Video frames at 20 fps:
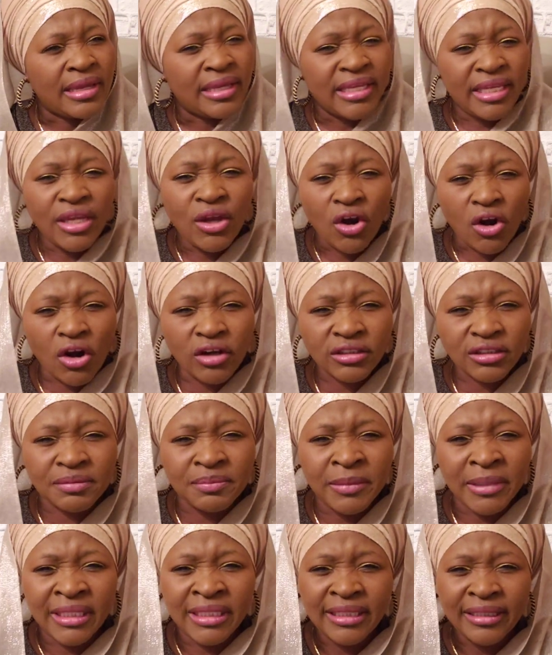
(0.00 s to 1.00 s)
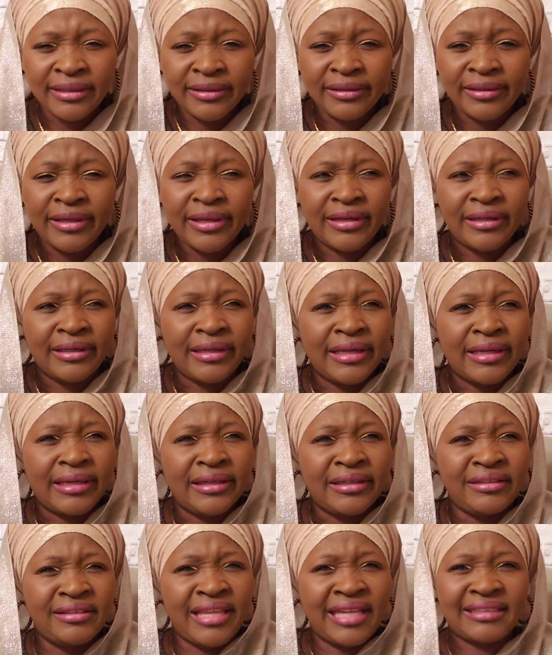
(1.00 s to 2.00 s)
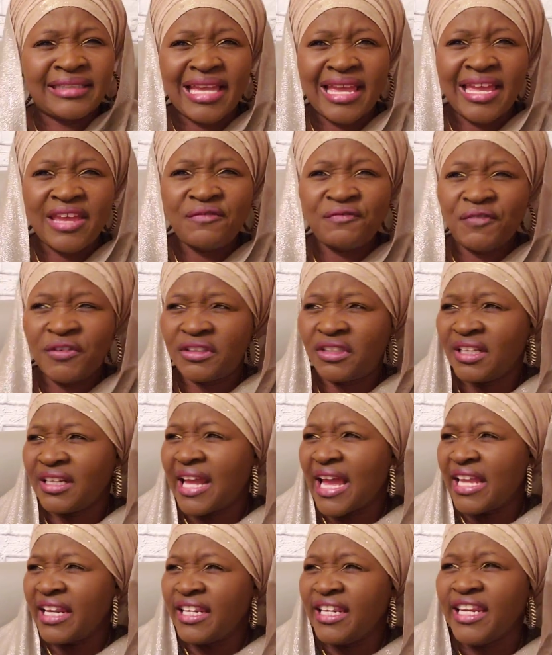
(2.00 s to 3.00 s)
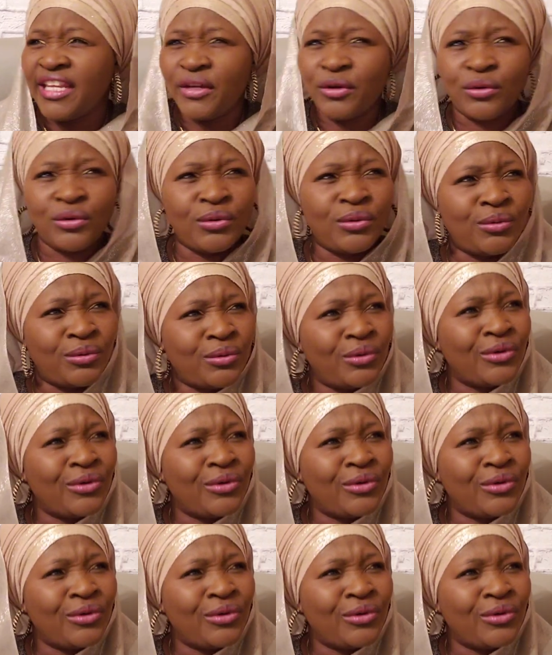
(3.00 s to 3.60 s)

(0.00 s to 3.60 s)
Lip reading: It hurt me that everything I knew